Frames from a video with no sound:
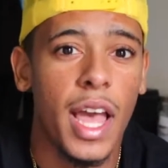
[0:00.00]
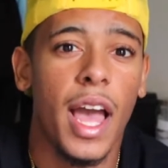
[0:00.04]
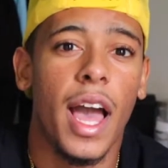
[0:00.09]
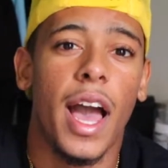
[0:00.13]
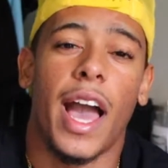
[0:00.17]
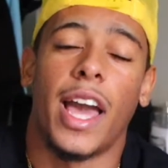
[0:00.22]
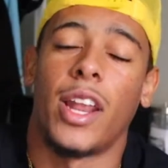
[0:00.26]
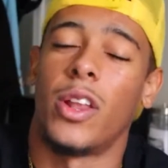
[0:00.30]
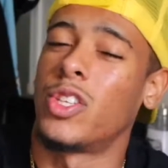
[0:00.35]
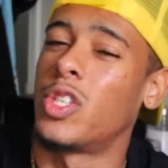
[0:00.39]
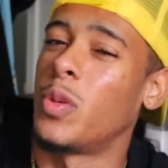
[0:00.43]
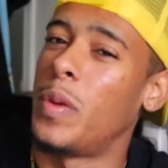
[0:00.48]

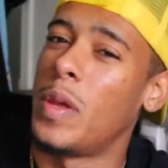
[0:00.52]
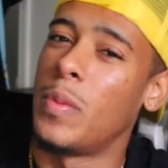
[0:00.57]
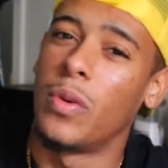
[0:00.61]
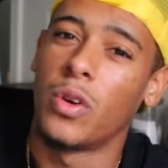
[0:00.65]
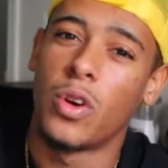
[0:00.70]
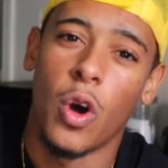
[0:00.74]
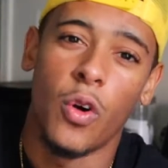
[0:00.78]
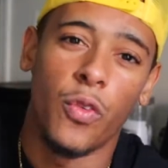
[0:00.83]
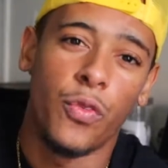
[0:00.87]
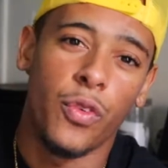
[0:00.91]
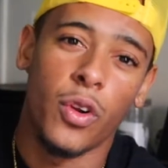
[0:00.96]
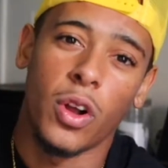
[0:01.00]
I know some people
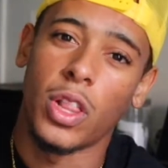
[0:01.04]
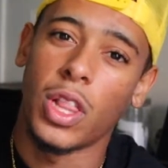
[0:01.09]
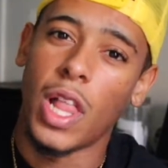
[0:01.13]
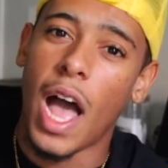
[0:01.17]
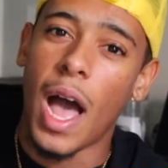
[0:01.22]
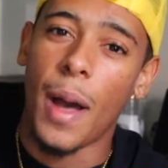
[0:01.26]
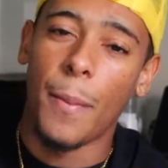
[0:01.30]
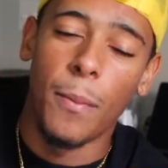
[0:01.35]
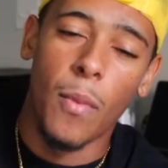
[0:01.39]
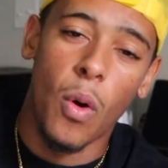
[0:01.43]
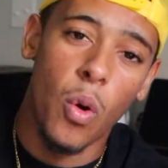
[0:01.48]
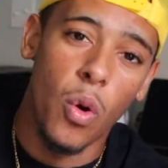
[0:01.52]
go for a
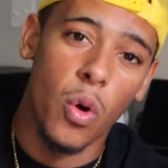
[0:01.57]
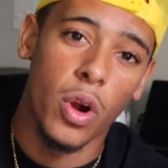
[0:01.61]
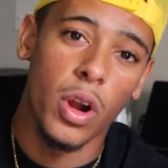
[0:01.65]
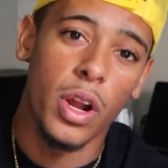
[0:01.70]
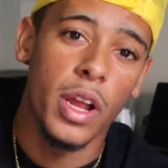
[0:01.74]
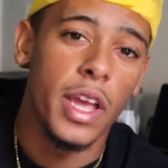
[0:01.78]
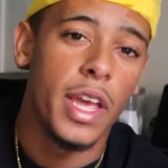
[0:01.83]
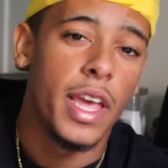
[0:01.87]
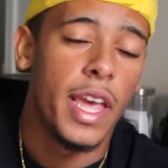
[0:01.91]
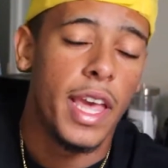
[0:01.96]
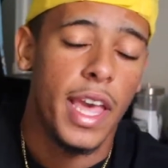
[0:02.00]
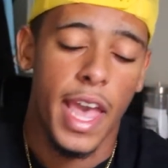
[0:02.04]
lot more,
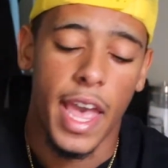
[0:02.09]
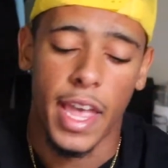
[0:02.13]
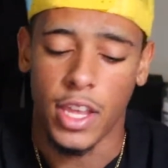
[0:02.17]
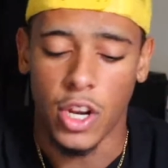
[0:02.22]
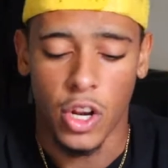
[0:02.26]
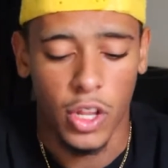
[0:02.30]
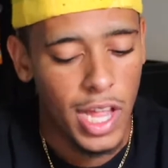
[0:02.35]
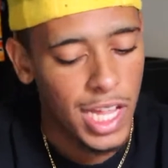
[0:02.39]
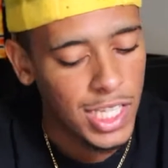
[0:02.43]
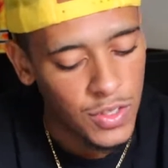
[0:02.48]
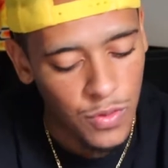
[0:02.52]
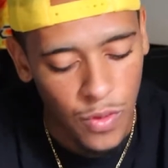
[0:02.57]
and
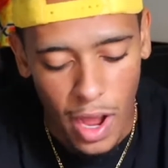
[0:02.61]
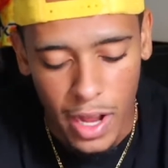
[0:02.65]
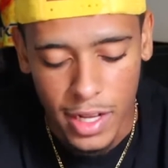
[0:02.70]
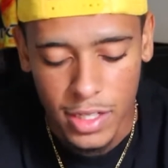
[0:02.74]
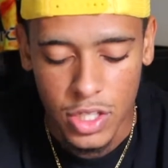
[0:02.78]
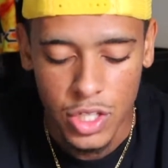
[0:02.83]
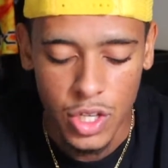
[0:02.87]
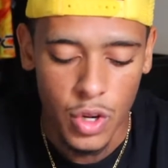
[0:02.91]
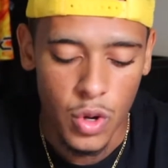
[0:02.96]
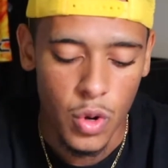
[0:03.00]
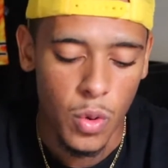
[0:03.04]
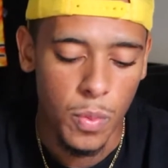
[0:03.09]
that's fine
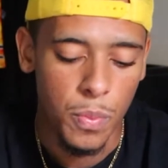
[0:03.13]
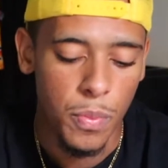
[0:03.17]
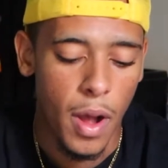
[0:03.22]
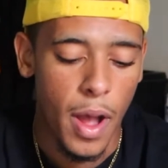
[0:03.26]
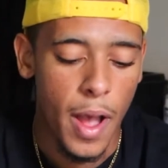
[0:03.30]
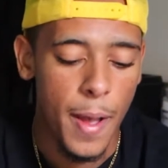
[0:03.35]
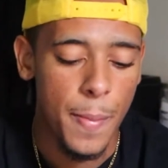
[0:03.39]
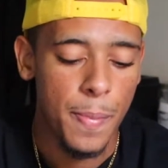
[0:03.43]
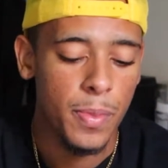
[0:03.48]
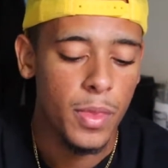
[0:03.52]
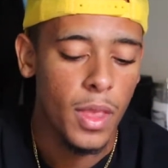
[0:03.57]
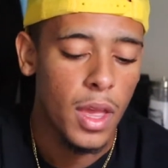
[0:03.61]
too,
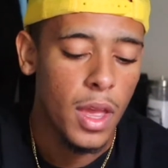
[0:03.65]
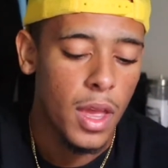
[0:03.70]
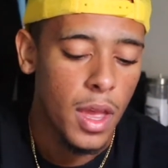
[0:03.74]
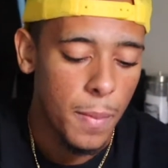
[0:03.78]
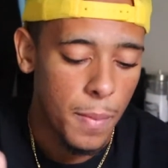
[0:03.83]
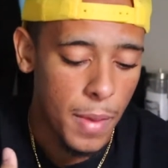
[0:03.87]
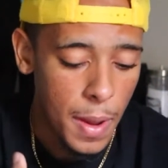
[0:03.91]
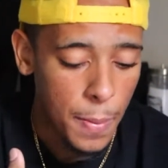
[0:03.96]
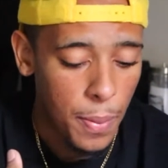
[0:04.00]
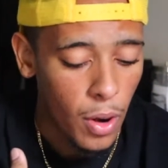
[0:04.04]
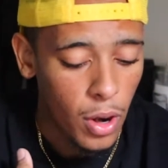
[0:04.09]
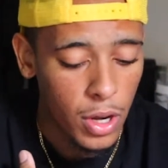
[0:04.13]
but
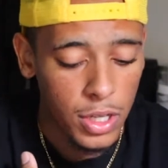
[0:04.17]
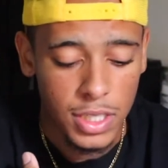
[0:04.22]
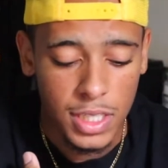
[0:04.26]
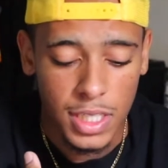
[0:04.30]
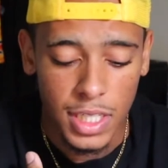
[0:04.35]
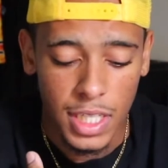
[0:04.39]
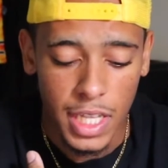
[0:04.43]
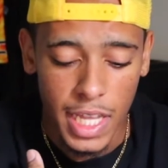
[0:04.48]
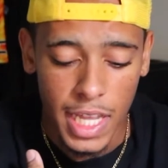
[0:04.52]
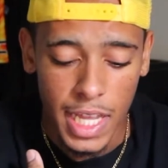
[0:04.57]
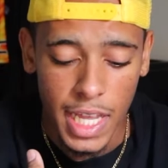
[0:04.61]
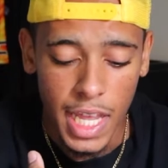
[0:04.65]
me
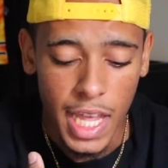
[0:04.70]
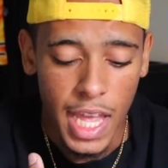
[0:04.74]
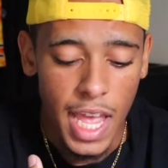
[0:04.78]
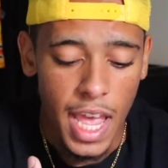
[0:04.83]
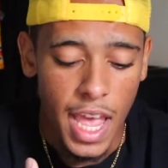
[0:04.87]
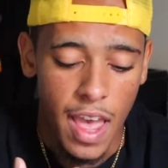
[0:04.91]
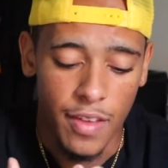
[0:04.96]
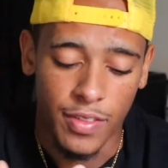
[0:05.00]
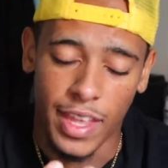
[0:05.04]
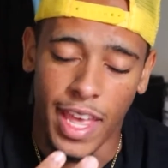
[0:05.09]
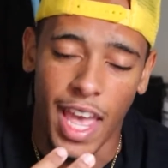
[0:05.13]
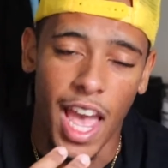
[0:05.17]
personally,
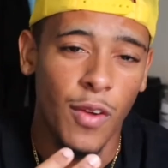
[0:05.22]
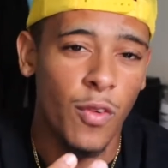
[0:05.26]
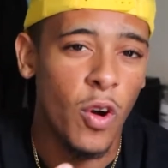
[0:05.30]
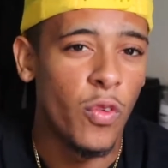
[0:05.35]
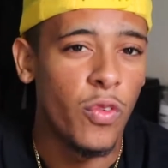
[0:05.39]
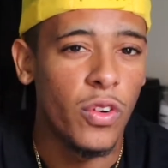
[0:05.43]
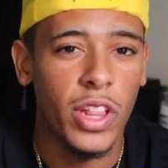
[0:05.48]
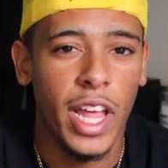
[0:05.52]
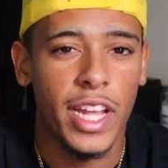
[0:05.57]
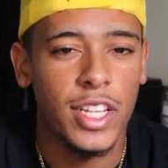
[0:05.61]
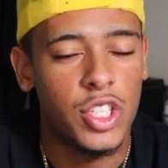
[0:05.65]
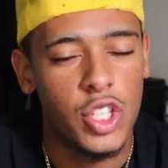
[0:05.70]
if they have
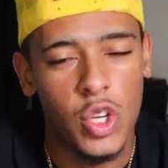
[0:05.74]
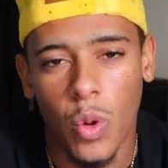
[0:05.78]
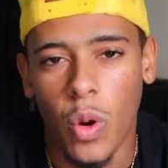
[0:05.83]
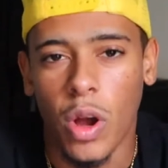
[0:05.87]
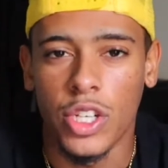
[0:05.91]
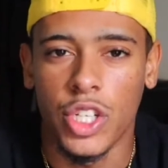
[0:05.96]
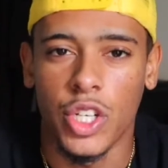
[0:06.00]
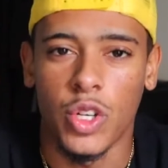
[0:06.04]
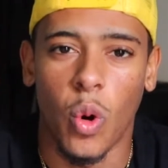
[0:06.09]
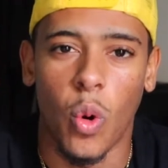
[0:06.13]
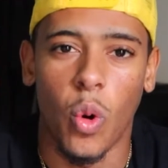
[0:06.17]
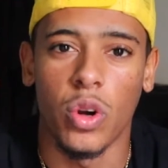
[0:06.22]
over like
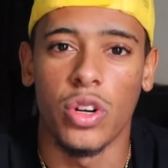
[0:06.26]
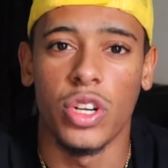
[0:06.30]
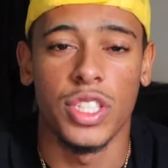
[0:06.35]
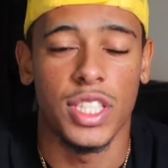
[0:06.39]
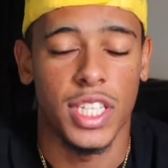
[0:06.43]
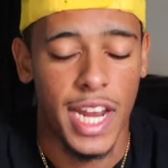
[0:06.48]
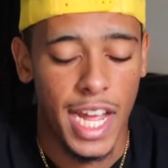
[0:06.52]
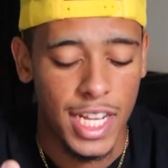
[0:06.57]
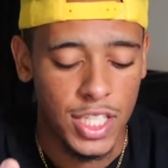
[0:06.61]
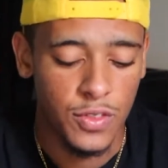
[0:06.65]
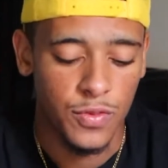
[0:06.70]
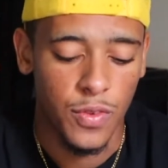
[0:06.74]
200 orders, then
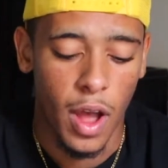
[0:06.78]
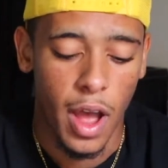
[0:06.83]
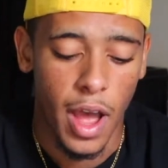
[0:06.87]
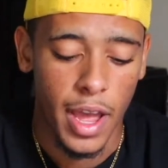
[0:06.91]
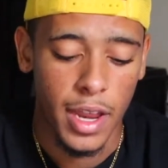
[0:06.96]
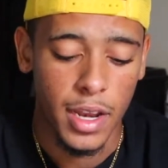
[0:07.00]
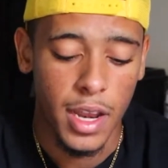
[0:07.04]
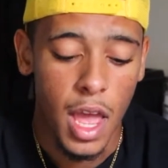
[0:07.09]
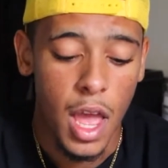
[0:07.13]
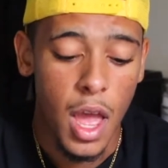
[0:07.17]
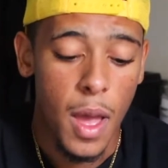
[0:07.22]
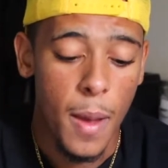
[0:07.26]
that's
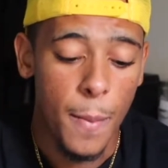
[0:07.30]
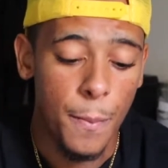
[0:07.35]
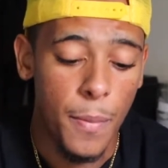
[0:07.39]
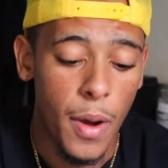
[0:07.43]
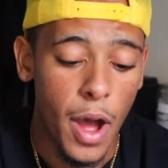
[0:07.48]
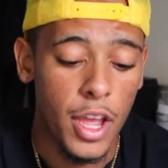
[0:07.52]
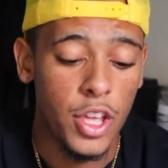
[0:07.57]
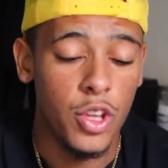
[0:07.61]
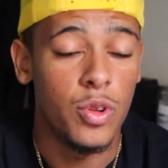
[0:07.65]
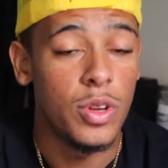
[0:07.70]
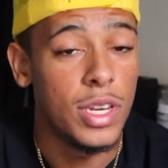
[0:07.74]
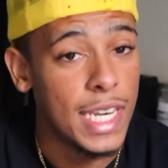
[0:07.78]
fine.
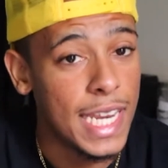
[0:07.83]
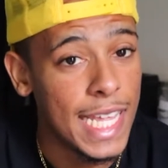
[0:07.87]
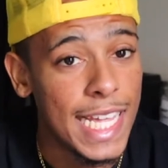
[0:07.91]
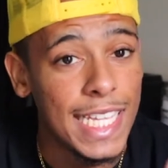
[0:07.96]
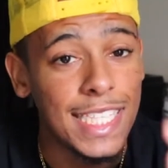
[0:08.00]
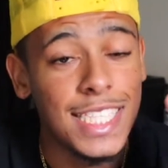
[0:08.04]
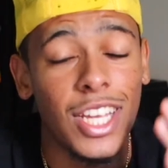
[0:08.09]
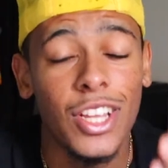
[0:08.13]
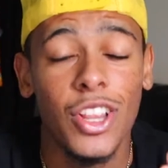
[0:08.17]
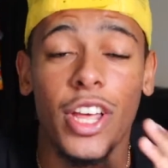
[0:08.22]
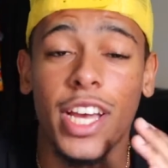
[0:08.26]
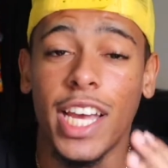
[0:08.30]
But you
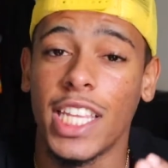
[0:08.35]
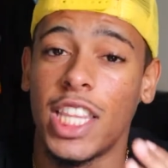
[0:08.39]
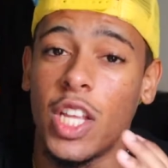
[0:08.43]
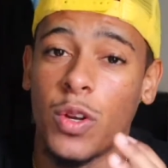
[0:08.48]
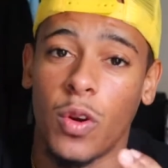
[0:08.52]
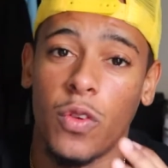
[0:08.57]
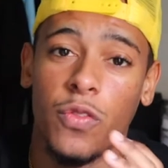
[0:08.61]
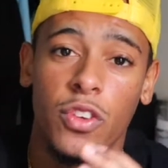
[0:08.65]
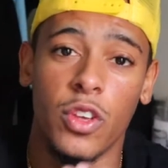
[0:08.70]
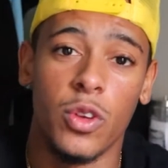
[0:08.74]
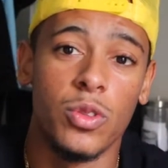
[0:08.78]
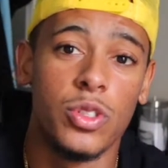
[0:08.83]
need to look at the
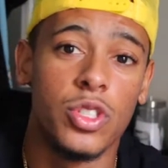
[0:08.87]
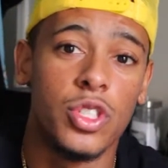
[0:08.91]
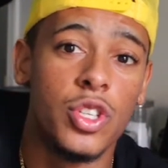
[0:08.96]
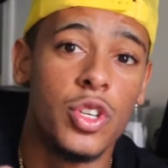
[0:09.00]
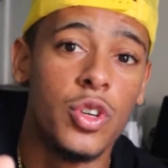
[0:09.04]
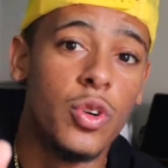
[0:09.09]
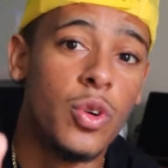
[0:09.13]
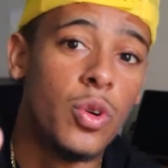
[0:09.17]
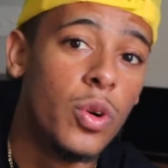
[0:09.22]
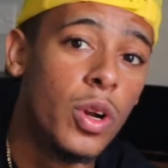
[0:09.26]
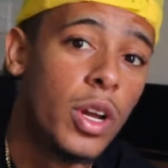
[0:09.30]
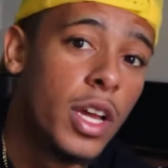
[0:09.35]
reviews
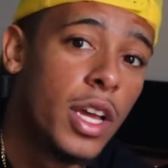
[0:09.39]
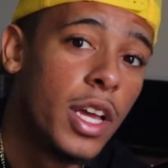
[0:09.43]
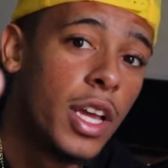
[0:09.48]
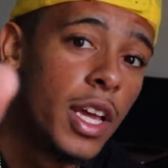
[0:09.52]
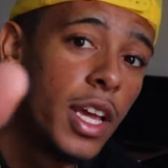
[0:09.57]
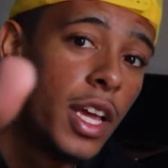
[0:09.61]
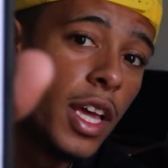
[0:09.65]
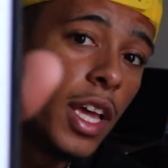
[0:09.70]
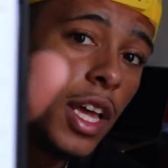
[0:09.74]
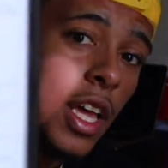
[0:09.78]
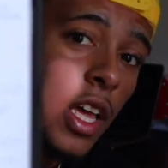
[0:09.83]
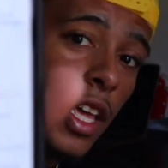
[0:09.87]
too.
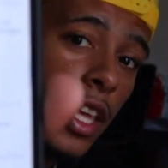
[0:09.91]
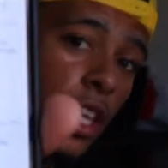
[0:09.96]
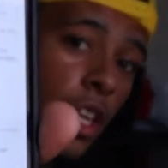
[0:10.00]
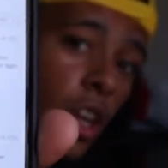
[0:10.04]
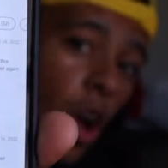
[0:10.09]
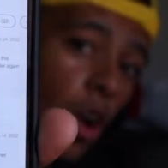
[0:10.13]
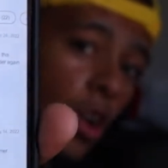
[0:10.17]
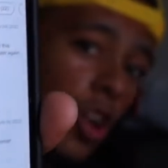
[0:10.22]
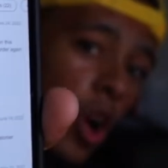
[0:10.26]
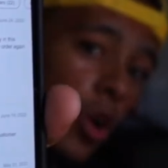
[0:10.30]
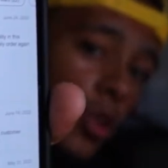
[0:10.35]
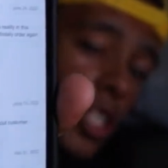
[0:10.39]

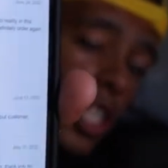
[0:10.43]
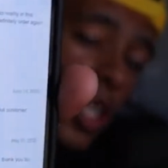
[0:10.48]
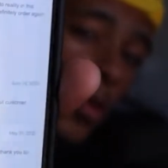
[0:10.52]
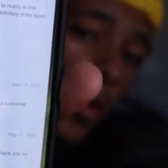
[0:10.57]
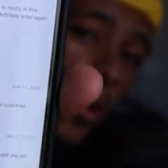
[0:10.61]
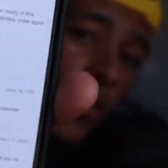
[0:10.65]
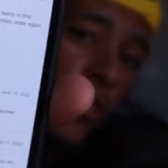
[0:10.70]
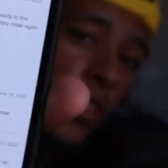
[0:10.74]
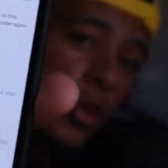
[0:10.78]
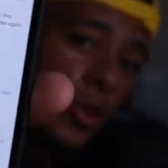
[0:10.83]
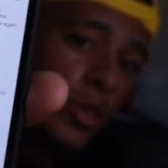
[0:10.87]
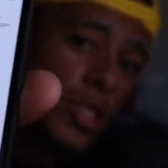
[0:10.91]
Go to the
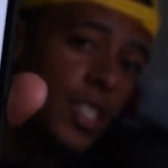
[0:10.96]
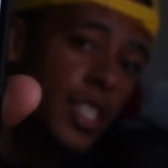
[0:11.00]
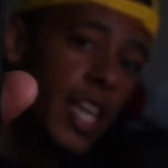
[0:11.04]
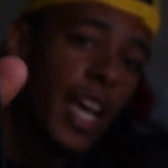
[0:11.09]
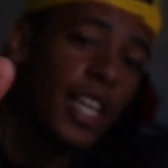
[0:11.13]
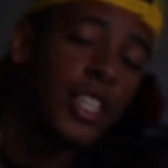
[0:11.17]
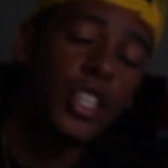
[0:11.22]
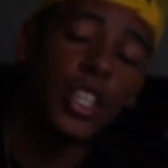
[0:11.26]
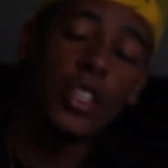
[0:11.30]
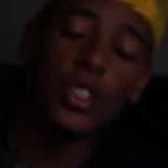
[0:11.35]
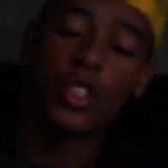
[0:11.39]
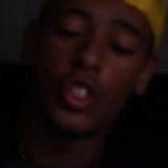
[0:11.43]
reviews
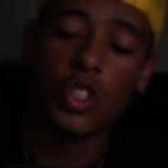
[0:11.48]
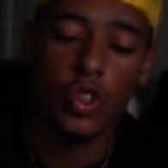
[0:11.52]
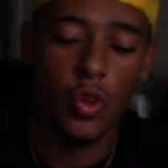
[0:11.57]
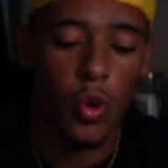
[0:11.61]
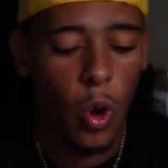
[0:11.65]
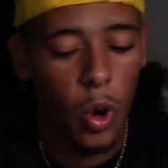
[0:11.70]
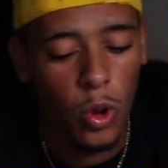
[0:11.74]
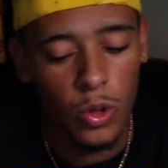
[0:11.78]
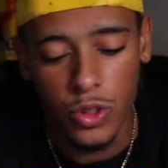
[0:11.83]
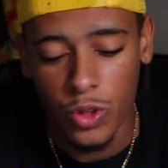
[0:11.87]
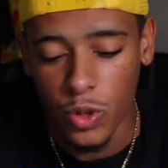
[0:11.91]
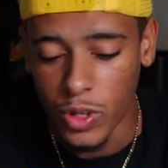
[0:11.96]
section,
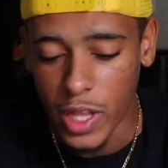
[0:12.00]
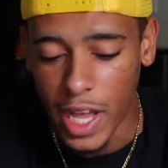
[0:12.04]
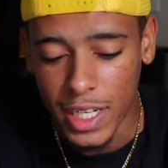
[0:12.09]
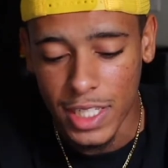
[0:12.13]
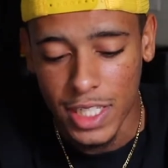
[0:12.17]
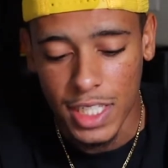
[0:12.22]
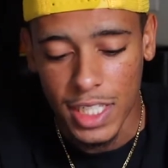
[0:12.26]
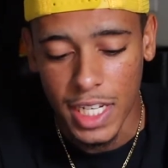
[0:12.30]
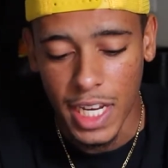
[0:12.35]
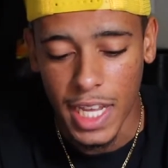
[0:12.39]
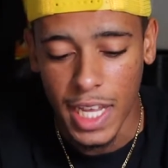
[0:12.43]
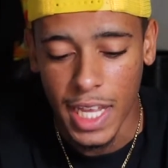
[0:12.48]
scroll through that
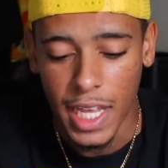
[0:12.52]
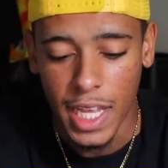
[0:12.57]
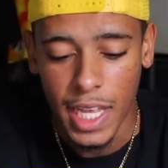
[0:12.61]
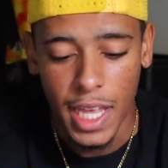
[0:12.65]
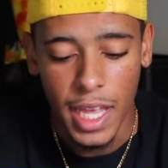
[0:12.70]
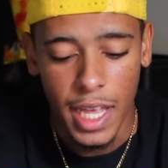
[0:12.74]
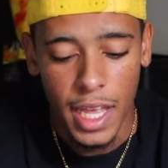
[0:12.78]
shit.